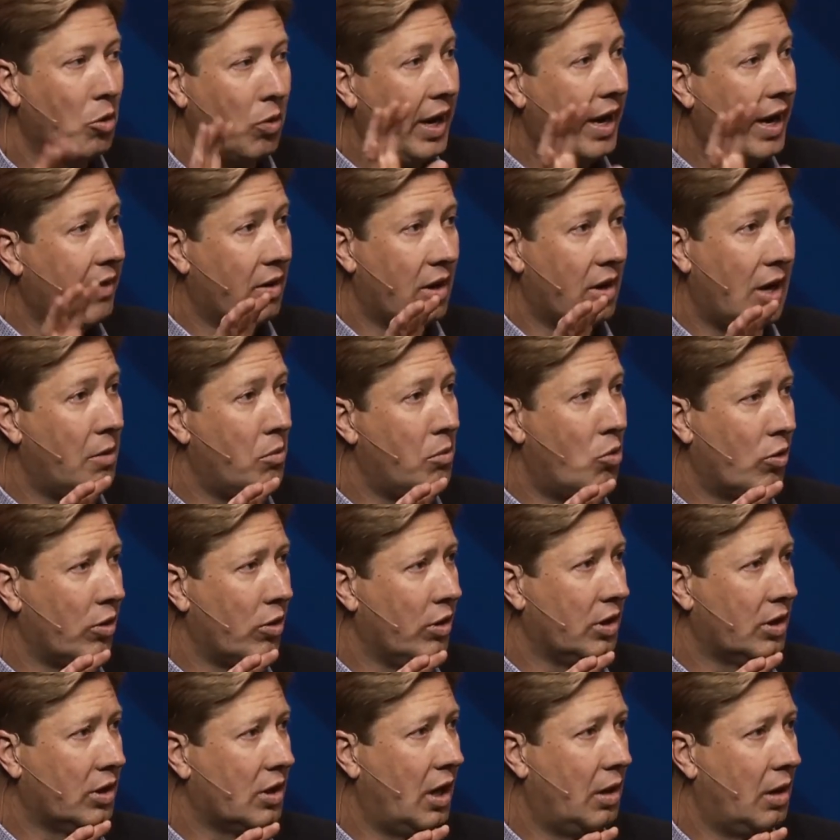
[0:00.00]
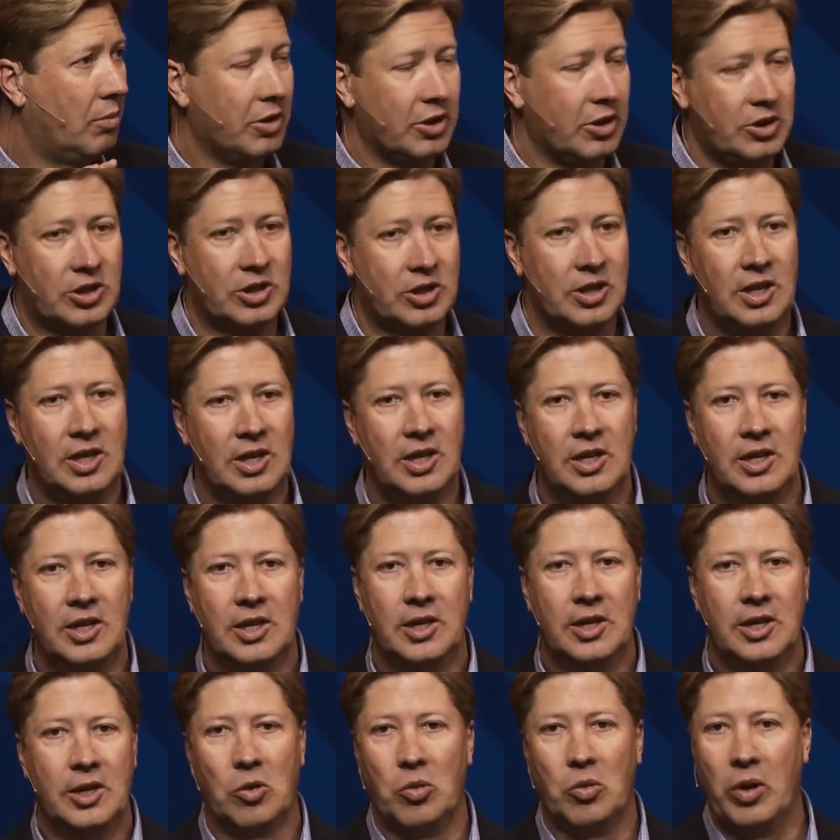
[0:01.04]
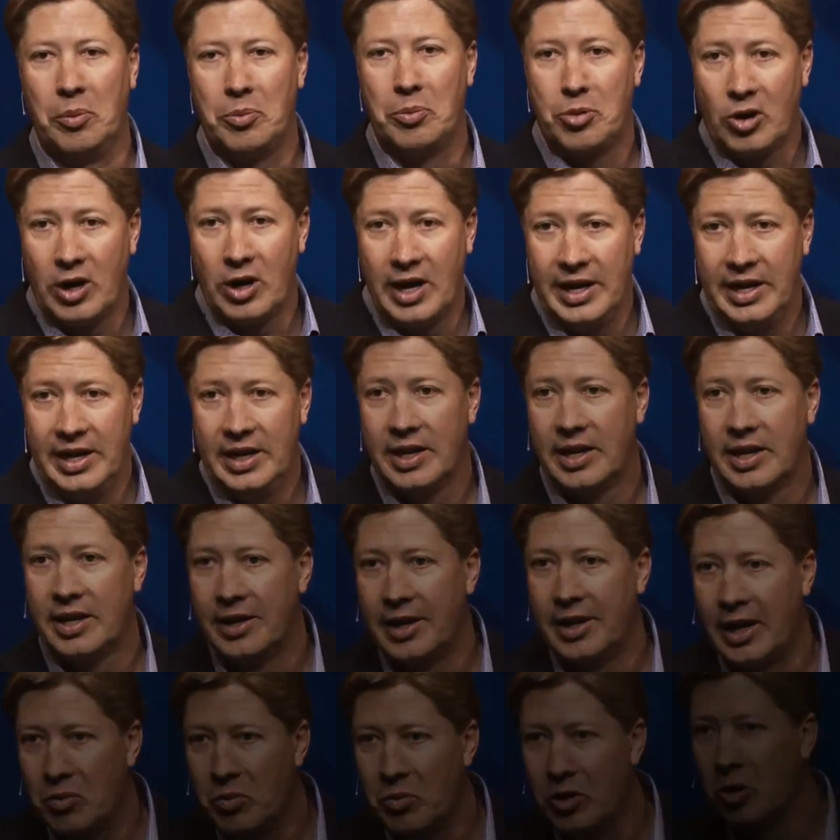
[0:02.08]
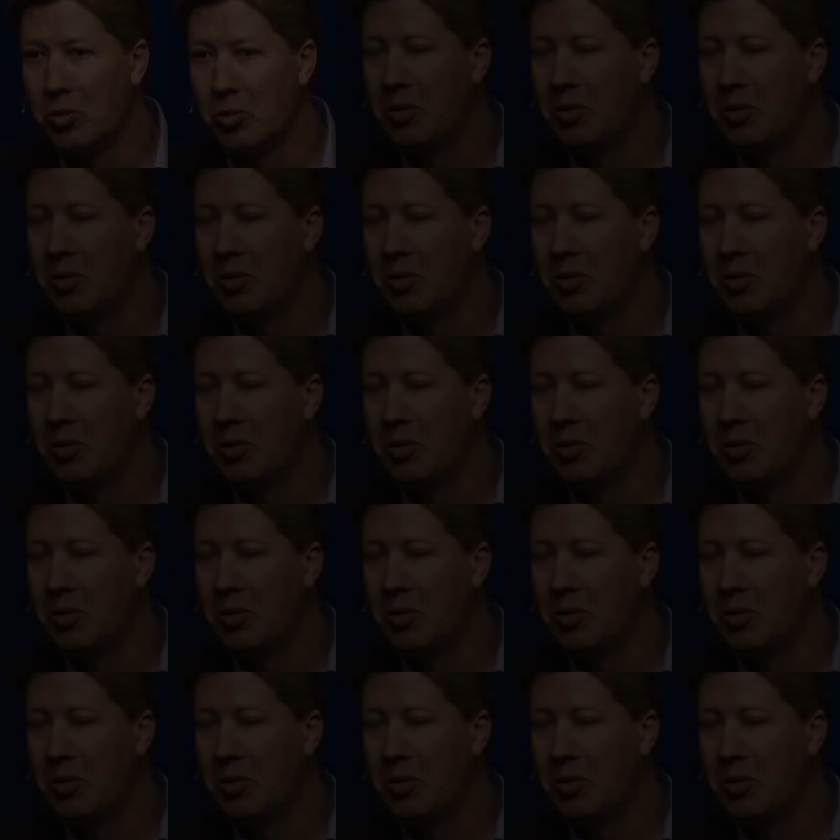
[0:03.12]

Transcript: and we have a lot more to accomplish. We pray and